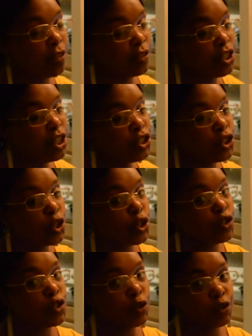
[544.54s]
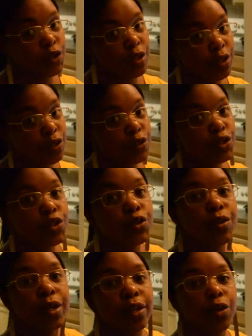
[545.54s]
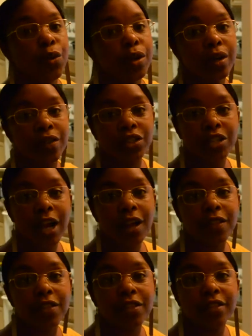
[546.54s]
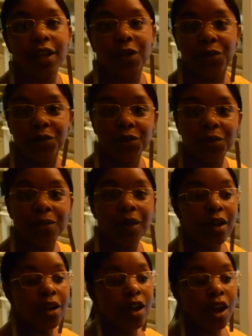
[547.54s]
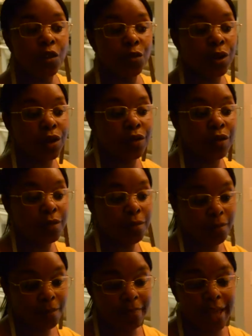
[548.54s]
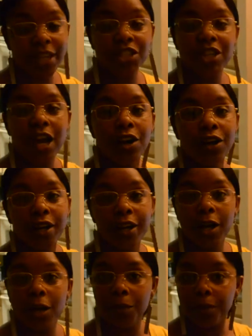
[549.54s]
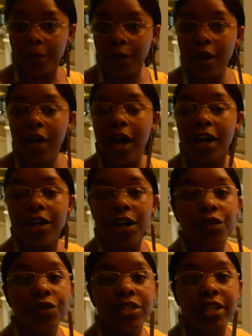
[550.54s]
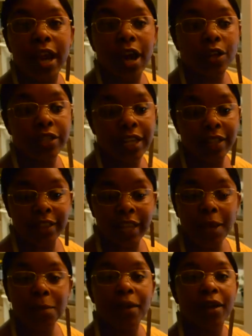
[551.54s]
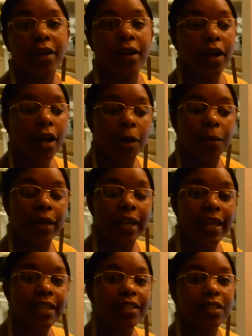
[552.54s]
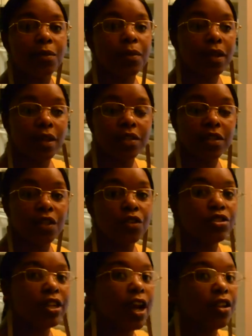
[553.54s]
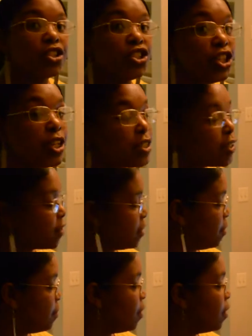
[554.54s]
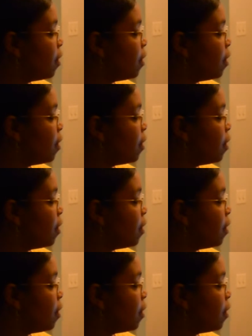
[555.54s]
of teaching, because there's another student or another child that's in that group where that child could help another child, and they pick up easily because another child is teaching them